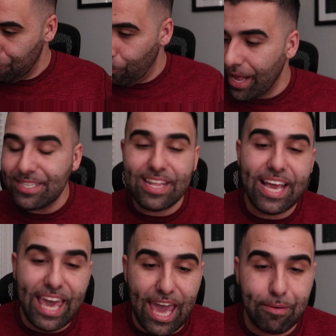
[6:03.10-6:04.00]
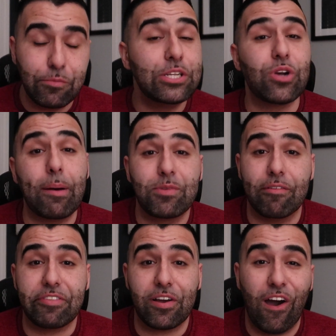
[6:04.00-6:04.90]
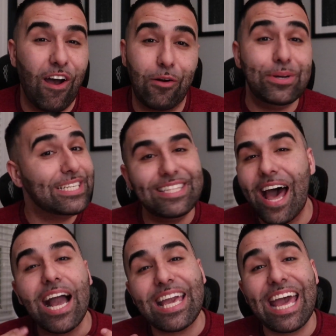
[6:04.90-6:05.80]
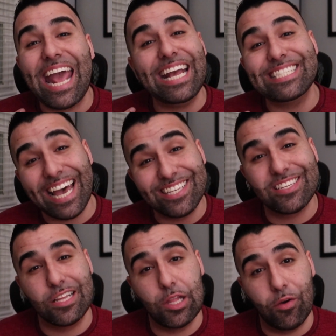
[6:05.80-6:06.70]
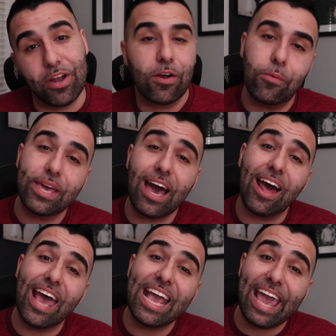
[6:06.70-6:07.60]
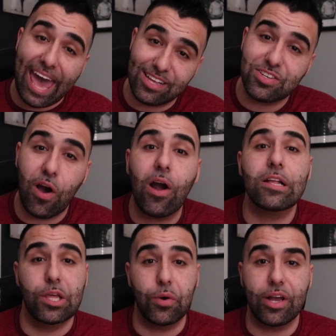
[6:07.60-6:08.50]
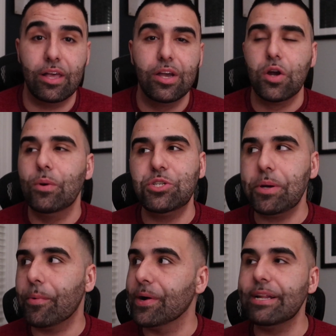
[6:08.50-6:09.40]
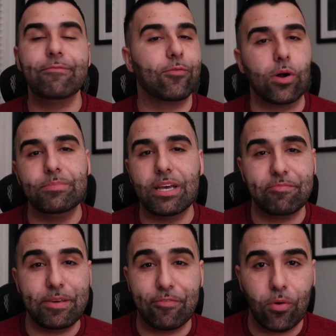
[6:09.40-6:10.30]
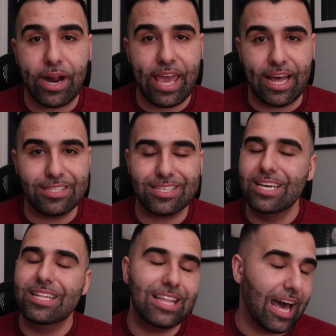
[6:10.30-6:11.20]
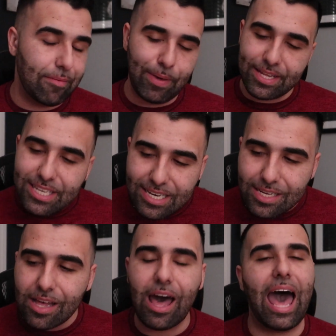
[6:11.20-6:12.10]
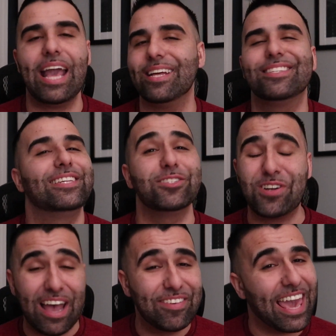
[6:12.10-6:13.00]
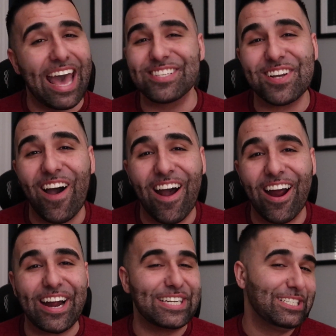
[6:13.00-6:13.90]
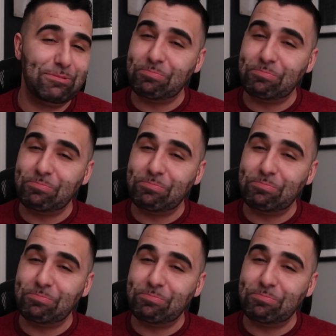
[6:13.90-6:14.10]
Wednesday came, we dropped off the car. We did not get a Tesla loaner, we got a gas car loaner, which we weren't informed of beforehand. Not a big deal, I can still drive a gas car,